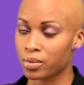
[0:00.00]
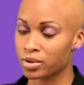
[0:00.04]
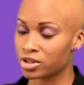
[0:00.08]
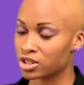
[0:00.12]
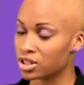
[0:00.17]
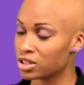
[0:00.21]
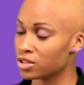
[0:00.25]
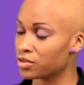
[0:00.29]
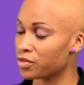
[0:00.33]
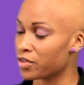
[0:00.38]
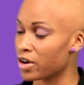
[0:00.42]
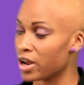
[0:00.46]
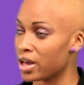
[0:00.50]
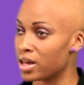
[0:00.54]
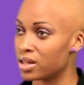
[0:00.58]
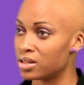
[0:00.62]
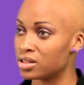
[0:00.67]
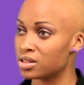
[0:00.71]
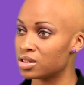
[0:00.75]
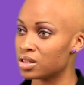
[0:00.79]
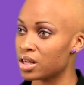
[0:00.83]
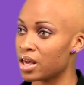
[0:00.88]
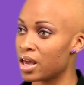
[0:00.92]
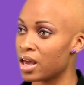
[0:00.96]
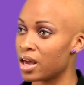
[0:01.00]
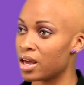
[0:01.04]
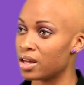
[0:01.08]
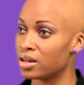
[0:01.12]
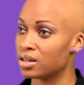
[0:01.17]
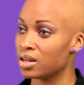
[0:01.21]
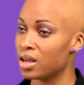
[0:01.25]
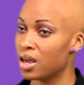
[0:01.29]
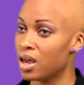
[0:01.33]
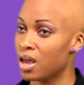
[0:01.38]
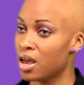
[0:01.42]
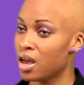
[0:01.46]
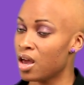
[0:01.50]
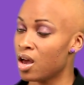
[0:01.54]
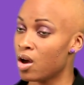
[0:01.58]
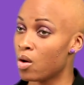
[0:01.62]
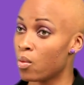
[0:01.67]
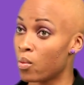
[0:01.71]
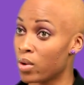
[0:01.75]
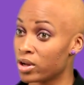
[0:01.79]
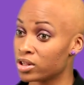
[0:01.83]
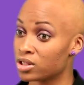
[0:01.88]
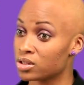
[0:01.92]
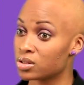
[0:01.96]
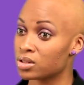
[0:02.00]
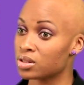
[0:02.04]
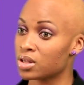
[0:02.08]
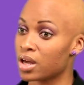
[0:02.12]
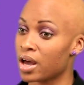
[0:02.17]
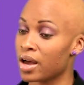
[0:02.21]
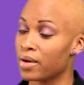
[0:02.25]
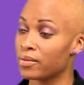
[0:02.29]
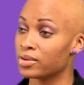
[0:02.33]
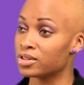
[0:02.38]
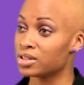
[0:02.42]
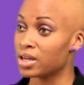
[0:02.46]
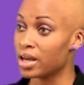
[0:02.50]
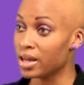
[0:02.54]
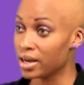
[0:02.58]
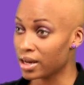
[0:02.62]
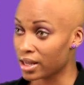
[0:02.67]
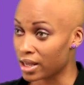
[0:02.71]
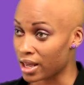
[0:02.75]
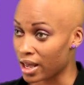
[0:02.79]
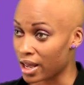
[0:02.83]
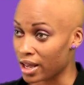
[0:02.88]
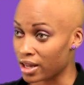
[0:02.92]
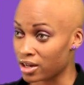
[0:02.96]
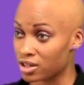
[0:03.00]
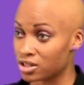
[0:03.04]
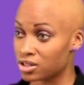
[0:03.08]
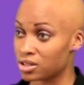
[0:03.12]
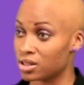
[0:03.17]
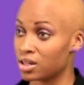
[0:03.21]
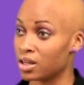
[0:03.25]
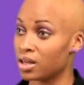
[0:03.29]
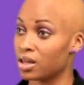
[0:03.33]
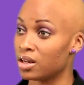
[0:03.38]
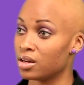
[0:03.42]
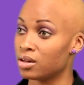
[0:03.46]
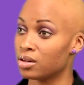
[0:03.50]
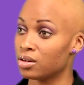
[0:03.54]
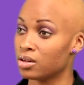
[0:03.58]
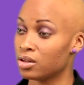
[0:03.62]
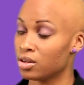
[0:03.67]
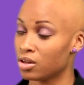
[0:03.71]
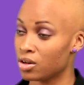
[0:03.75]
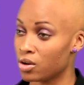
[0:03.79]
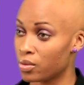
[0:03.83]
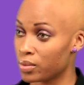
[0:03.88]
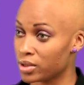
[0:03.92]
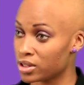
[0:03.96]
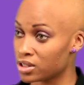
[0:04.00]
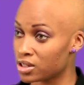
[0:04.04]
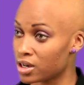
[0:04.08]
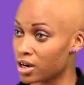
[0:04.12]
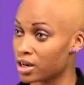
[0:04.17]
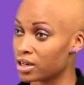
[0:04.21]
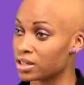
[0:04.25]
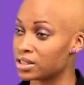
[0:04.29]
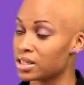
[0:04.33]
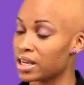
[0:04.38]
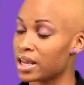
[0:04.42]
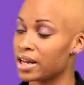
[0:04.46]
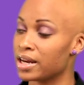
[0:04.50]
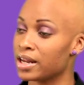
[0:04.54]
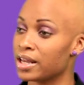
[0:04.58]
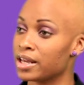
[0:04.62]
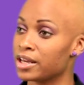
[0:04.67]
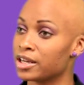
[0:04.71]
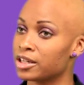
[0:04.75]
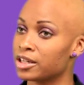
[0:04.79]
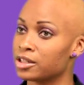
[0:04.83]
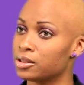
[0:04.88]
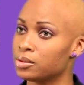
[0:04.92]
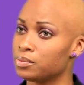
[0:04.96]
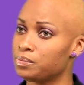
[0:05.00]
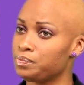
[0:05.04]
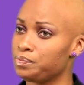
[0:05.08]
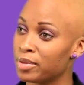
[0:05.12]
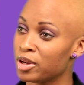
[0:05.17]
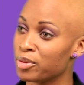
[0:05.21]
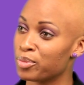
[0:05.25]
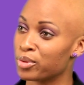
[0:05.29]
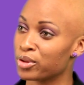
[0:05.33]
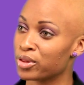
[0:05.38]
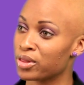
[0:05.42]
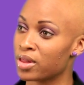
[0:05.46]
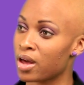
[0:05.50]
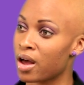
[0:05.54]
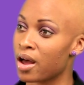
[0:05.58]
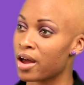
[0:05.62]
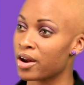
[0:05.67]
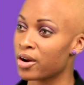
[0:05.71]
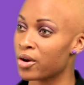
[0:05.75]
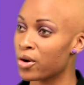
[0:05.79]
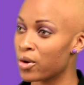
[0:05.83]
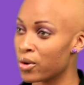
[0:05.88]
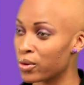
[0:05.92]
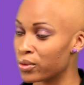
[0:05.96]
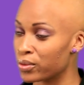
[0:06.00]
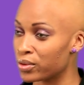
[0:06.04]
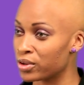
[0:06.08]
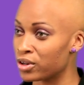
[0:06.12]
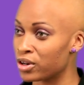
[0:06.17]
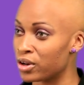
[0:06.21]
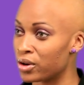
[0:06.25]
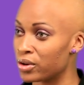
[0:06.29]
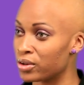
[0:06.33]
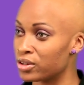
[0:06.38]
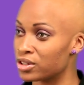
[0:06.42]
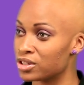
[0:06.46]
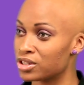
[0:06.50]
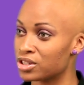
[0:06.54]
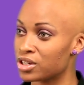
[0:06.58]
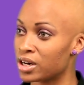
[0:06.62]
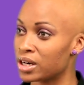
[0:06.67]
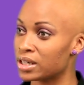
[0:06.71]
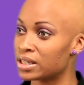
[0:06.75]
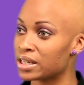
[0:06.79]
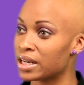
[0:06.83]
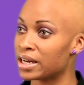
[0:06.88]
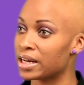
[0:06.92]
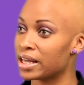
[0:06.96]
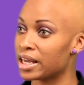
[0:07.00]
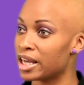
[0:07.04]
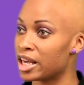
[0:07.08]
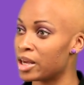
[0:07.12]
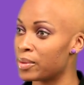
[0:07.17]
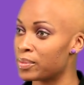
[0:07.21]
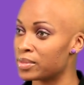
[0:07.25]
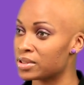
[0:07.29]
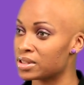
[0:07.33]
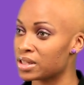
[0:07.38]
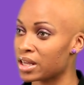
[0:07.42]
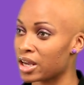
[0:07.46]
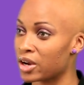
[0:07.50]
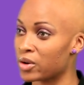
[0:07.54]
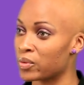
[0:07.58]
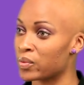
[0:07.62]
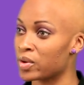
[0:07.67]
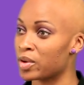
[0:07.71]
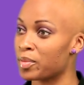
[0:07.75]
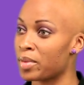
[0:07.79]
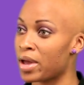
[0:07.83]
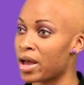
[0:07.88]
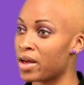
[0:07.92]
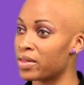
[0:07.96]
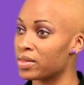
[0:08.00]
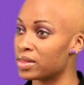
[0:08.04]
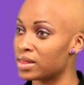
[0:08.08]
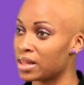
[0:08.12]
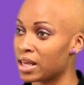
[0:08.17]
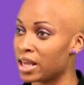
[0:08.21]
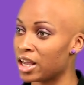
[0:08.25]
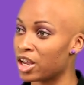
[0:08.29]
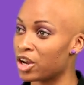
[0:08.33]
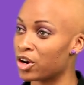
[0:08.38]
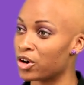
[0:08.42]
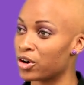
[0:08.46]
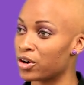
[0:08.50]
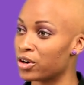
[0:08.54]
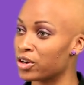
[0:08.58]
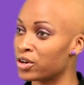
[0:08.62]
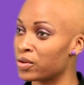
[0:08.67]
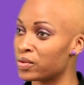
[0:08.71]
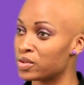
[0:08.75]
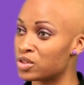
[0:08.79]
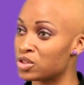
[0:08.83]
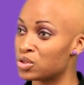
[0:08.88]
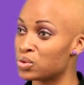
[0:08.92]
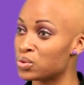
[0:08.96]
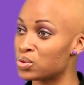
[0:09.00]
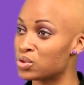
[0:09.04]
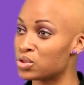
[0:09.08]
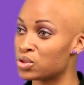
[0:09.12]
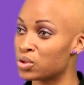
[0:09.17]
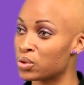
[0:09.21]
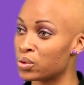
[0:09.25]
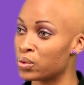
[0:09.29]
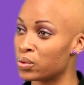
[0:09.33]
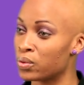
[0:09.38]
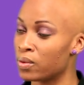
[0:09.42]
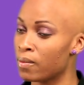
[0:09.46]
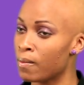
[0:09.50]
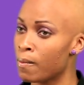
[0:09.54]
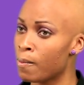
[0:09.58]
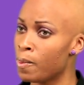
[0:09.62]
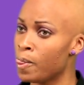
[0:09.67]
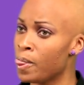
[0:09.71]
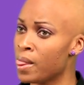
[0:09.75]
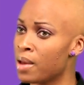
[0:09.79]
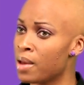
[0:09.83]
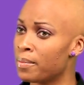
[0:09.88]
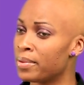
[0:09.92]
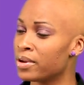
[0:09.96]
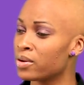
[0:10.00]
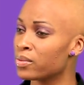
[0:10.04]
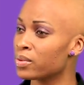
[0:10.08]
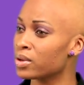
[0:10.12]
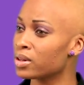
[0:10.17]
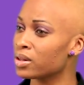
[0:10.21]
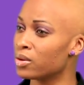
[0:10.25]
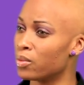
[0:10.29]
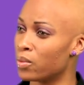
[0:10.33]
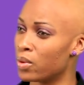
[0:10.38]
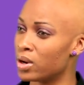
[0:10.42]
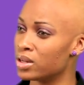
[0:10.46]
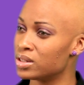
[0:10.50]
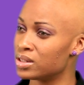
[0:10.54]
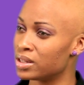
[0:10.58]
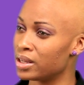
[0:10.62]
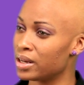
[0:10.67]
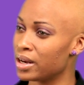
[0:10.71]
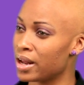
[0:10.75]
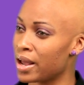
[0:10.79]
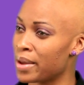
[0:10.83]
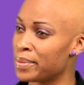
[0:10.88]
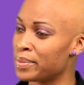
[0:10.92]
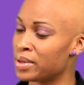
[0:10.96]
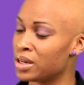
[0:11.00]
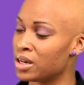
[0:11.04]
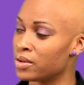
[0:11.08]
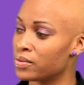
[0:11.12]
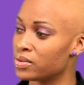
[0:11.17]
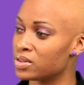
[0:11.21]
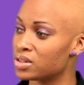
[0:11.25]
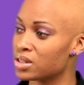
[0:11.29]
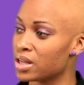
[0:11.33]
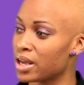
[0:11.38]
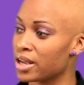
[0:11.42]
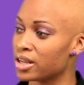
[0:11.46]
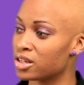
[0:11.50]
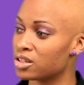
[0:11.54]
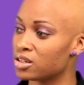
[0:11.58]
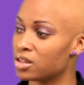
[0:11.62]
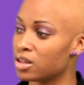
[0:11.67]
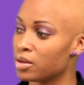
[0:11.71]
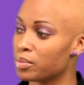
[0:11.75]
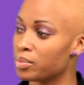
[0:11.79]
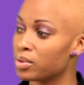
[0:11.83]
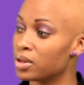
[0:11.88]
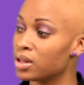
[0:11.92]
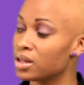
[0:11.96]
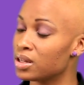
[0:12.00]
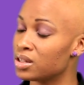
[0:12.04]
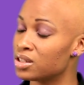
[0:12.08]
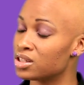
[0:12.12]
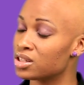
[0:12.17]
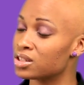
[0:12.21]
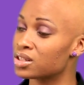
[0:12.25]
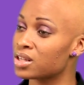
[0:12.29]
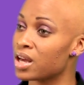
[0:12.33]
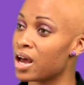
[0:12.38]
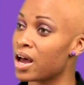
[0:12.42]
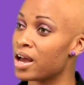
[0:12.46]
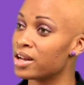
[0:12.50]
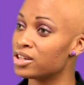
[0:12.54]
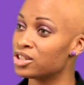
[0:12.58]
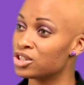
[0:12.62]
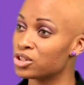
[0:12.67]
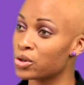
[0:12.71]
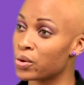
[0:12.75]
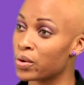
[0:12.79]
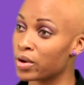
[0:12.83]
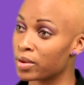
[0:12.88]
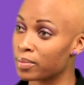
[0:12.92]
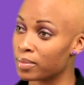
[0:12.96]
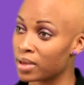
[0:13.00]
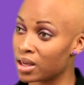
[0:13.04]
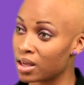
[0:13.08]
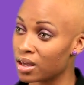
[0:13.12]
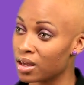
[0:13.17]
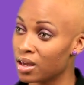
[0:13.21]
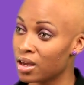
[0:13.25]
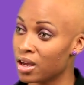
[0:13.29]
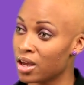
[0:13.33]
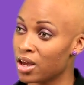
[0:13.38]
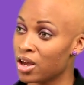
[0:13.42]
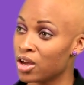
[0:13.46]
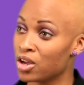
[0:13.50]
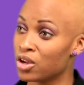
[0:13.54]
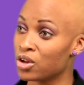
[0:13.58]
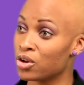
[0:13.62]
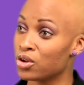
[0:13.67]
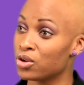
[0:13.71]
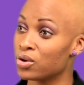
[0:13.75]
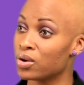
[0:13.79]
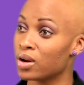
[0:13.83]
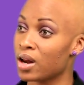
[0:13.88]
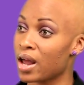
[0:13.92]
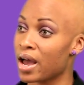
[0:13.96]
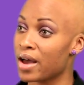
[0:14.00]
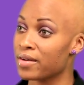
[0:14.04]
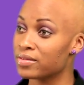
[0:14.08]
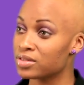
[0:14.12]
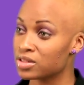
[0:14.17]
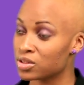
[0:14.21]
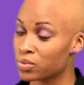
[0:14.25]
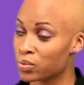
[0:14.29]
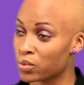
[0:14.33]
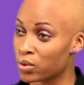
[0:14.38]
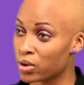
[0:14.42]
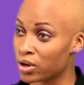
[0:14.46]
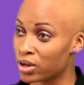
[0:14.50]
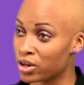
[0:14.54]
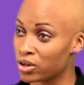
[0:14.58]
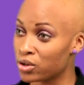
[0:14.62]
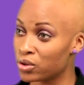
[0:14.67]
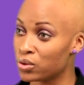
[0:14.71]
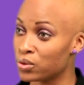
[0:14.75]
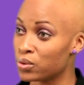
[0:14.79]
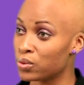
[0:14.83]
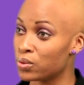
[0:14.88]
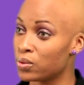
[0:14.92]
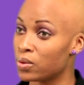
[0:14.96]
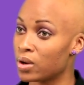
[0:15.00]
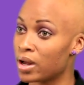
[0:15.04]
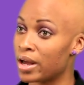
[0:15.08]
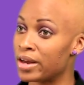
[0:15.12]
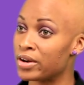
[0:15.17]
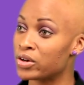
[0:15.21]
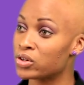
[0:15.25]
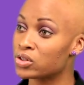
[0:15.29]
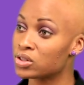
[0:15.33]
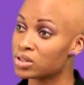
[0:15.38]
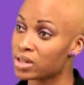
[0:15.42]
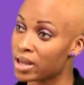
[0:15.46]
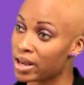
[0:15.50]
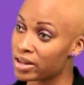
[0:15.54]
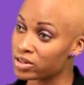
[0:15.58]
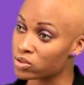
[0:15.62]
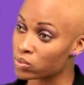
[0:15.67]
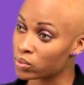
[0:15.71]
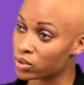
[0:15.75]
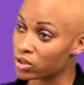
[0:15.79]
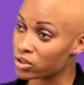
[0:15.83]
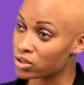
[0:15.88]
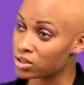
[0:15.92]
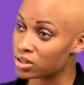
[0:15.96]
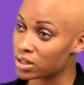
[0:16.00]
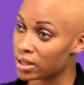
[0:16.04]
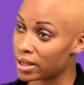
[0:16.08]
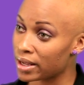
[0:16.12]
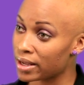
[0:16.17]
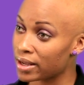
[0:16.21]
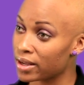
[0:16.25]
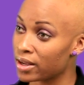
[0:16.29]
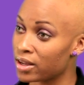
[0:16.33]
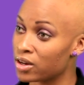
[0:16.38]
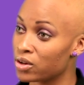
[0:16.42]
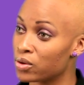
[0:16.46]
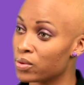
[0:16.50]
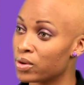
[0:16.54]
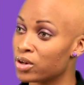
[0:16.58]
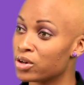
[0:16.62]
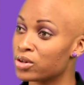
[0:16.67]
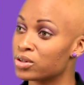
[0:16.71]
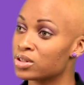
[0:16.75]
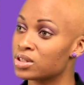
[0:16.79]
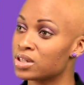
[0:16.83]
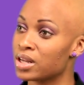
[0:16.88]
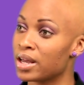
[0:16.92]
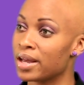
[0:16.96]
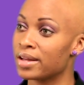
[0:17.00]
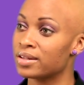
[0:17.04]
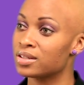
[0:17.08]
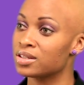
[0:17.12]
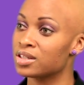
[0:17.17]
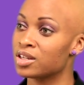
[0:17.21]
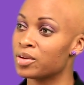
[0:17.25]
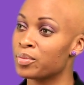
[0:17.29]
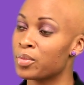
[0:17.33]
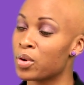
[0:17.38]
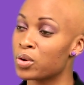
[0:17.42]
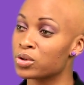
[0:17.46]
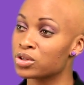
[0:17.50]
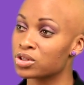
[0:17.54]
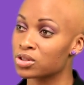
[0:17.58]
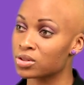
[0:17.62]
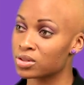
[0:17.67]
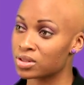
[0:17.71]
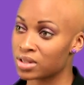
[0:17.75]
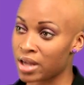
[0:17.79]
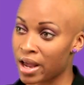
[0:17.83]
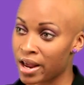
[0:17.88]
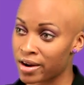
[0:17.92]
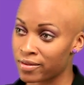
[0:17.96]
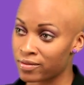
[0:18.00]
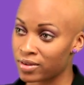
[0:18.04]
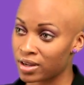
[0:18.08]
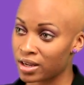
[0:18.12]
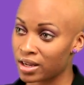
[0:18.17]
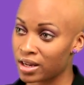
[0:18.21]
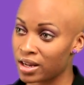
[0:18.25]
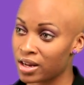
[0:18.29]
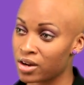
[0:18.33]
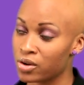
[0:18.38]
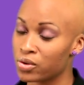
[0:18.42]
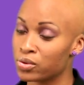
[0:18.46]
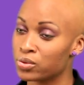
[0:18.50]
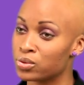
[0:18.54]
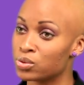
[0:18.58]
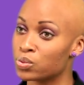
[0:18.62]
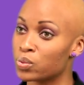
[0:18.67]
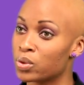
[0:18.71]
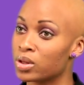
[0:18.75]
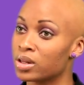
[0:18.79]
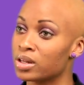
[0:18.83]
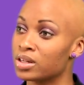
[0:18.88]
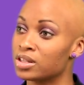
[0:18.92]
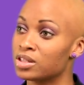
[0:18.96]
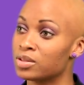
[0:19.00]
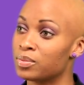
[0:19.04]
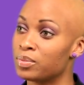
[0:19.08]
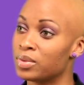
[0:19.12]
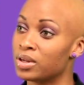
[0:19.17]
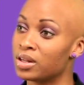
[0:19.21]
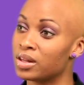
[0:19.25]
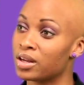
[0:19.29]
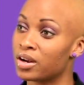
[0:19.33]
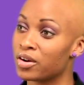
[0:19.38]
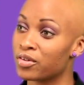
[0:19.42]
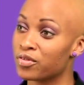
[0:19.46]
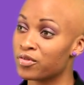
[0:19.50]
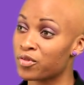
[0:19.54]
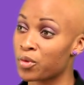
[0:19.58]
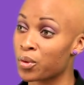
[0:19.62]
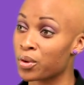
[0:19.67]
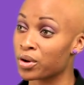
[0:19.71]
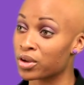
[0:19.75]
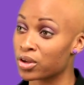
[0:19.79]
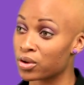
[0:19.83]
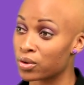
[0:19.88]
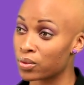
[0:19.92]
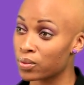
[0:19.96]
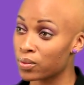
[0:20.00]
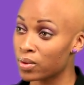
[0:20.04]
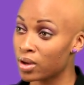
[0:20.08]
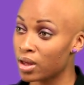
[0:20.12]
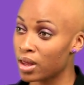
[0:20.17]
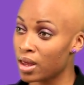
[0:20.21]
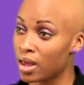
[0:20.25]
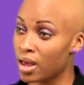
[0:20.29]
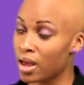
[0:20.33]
you know, were just friends and once I was unengaged, then, you know, we started dating and people thought, oh, you know, you just start dating him, it's like a rebound thing or, you know, it's too soon but it really wasn't. I mean, it was like completely just God showing me, you know, you can have someone who understands when you're sick and who understands the emotional side of it and who's willing to be there for you.